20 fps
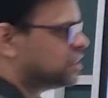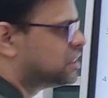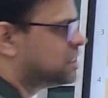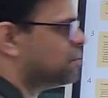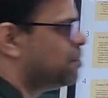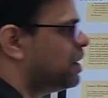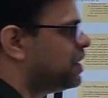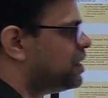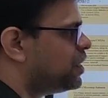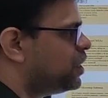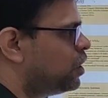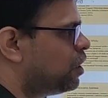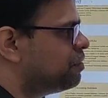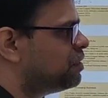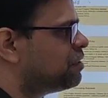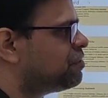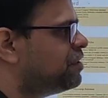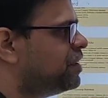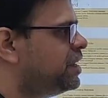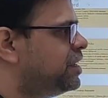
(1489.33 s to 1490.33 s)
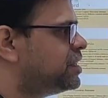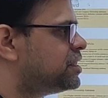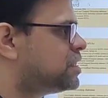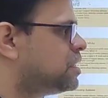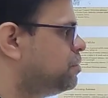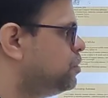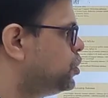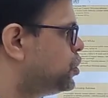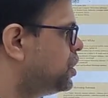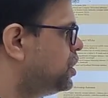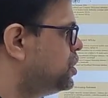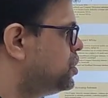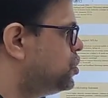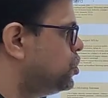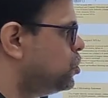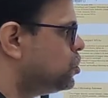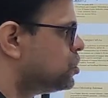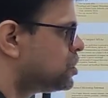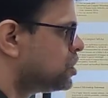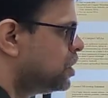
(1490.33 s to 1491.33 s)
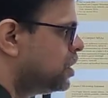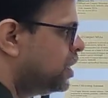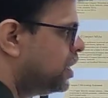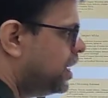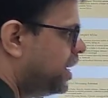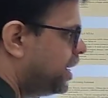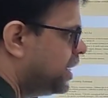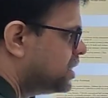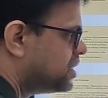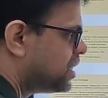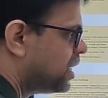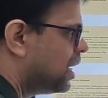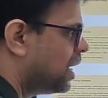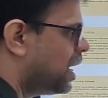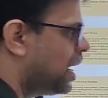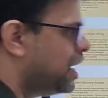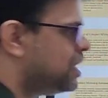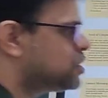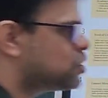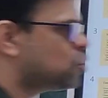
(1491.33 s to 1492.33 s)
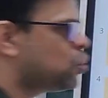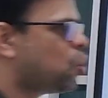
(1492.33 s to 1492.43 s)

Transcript: symmetry of the field distribution is used. It is realized